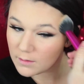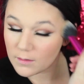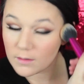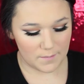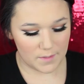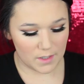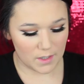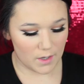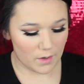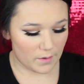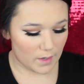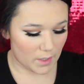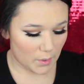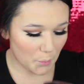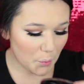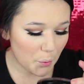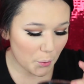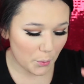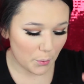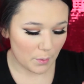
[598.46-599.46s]
I'm going to go in
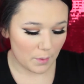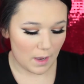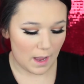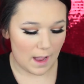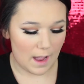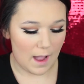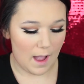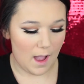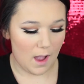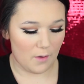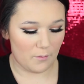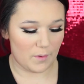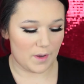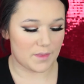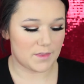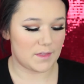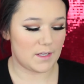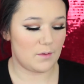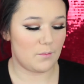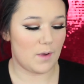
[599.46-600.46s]

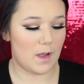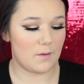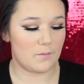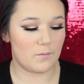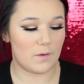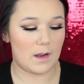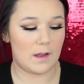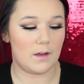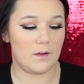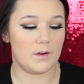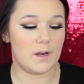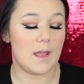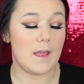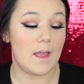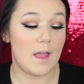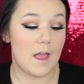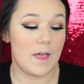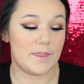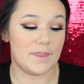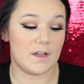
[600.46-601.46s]
with the Wet n Wild,
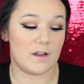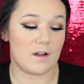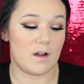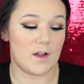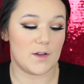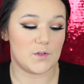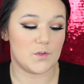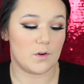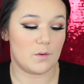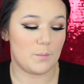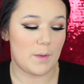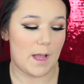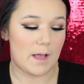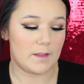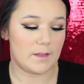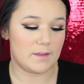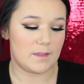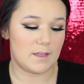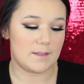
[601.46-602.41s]
the contour palette.